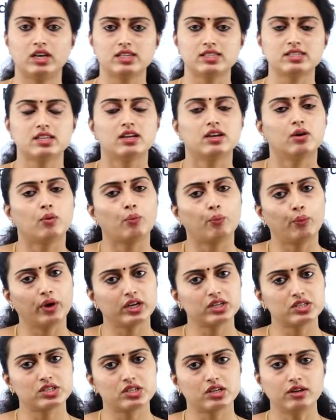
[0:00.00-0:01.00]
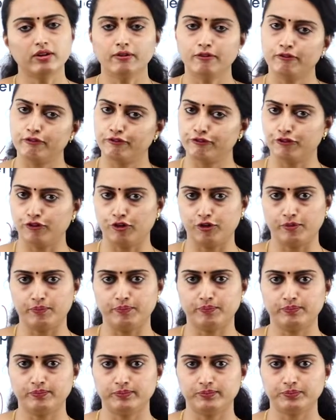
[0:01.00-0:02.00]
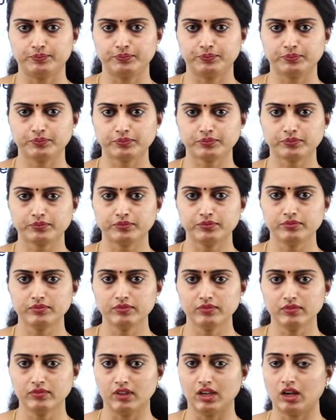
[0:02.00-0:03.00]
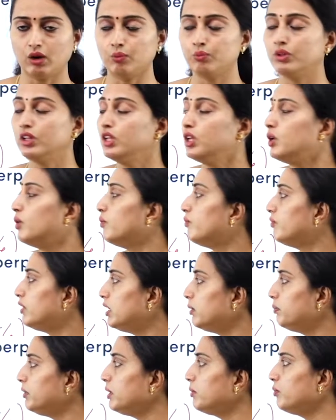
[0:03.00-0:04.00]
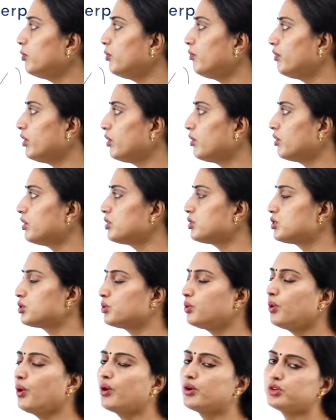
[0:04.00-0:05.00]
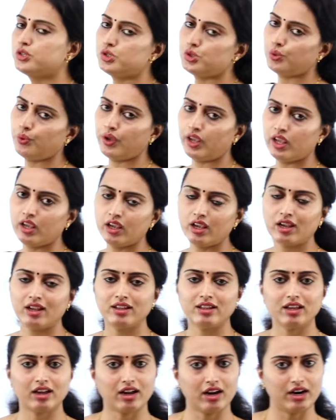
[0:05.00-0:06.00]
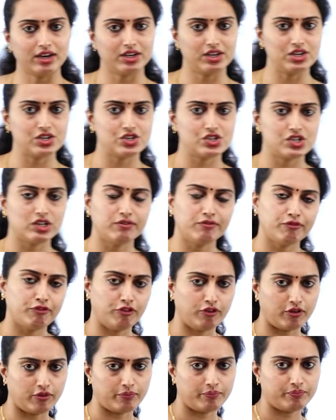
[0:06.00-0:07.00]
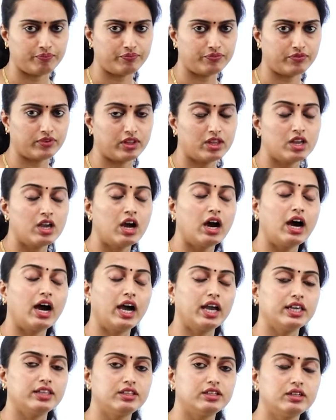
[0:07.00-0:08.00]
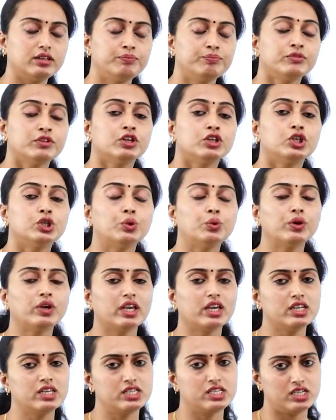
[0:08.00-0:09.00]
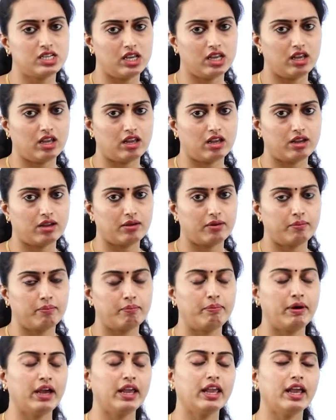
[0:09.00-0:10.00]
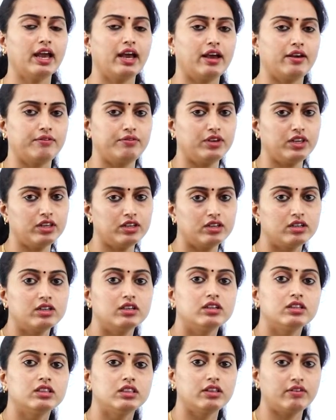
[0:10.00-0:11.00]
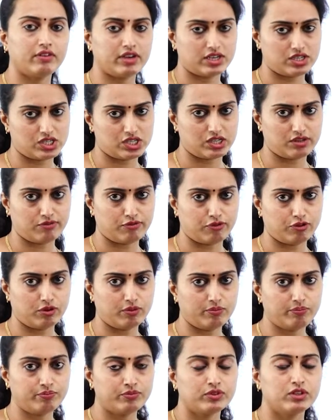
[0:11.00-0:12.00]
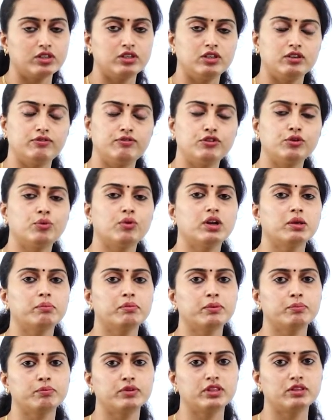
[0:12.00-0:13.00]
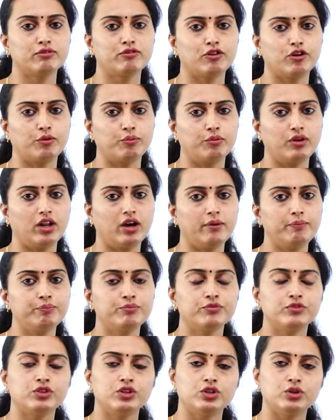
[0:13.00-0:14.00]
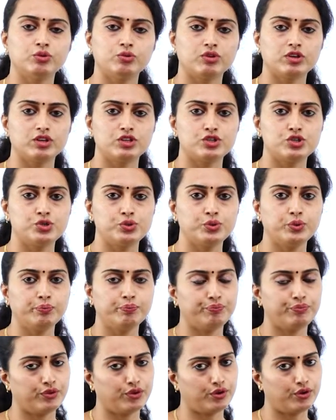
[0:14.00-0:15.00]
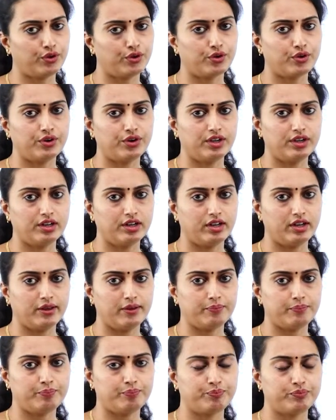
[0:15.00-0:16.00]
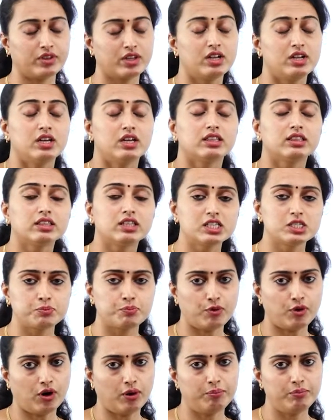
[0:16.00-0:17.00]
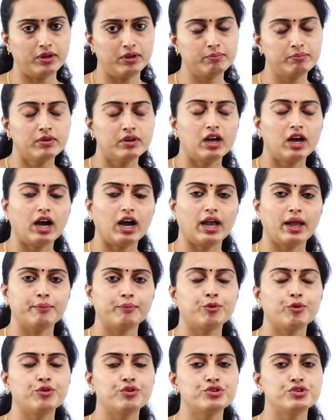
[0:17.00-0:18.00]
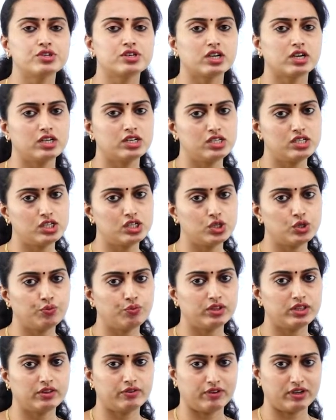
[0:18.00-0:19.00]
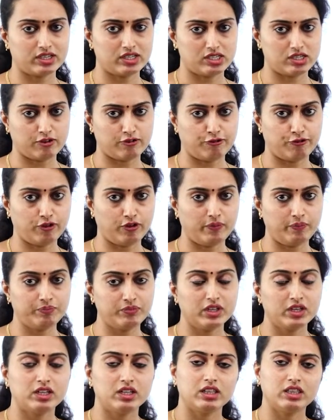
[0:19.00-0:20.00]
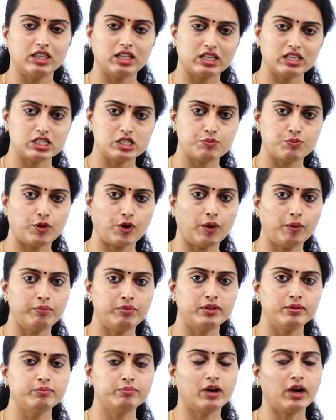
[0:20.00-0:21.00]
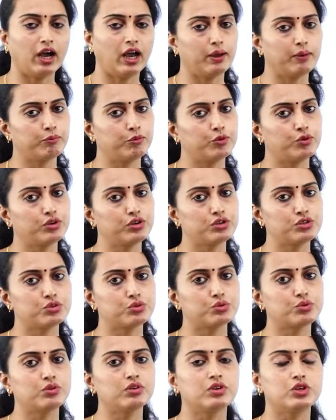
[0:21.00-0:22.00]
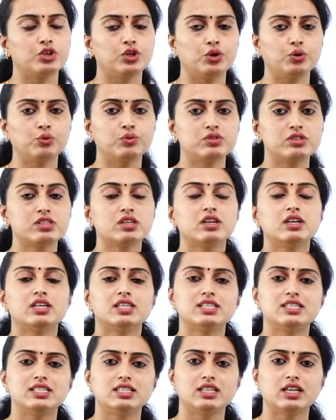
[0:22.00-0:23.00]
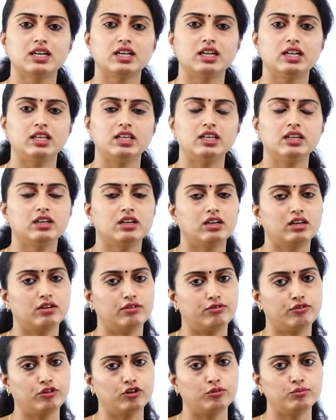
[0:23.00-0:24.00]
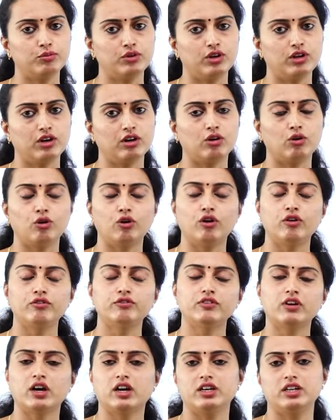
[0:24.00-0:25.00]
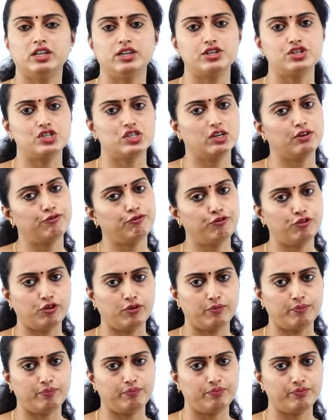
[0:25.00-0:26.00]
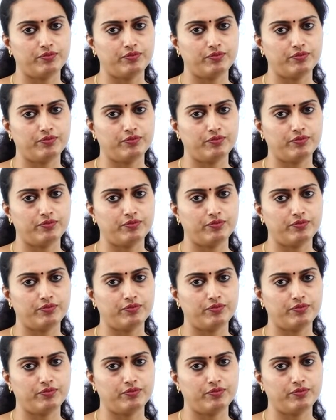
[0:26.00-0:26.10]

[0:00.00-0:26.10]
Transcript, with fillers: as vector form. Now, we'll be moving on to doing in the Cartesian form. Either you can take by having the vector form. If you remember the formula, you can do accordingly. This problem, I am going to continue with the vector form. Next problem, I am going to use directly a formula of Cartesian form.